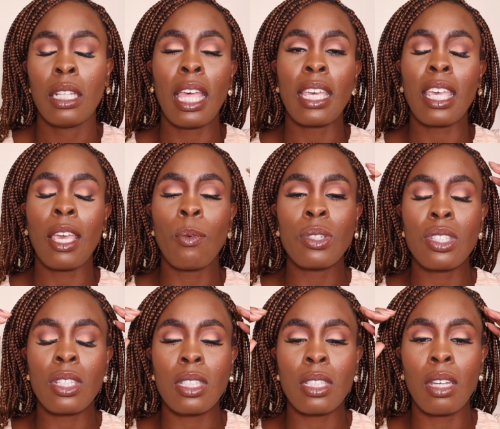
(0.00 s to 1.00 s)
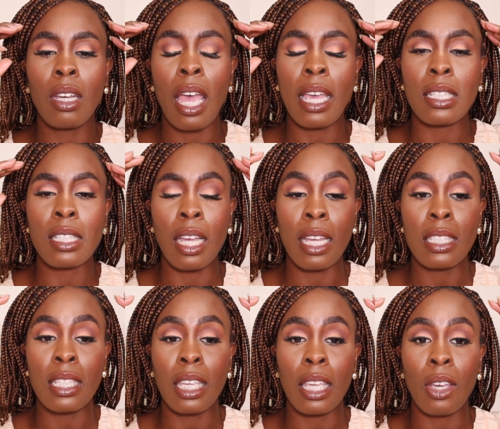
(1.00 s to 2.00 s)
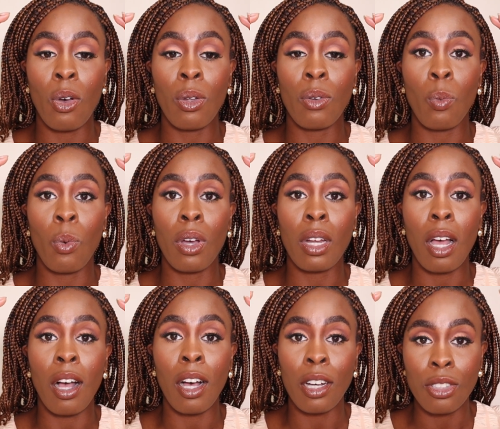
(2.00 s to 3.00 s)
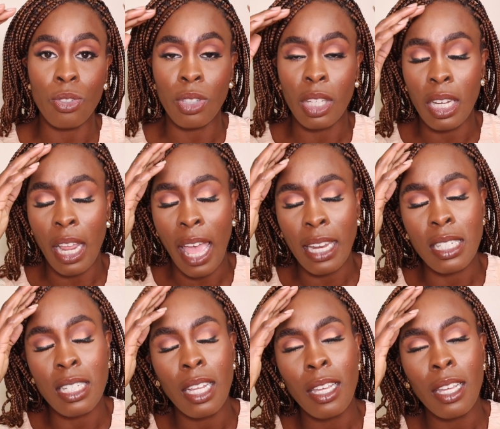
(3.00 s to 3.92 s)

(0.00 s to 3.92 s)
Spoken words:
like, it was just anxiety on 100. And